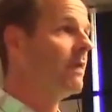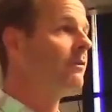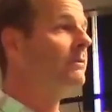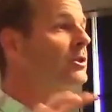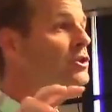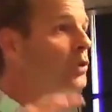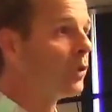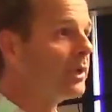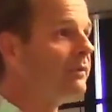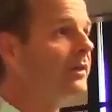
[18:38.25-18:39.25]
For the
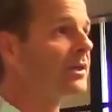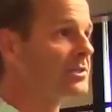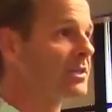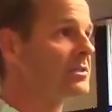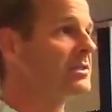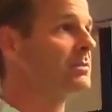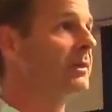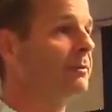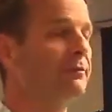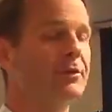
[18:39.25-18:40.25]
majority of their existence, the
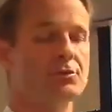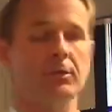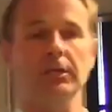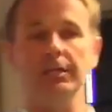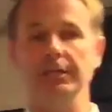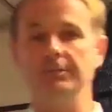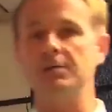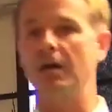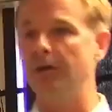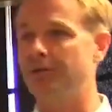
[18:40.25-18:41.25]
people of Israel
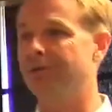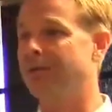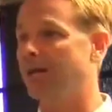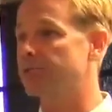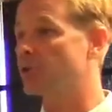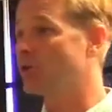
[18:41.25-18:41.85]
lived under God's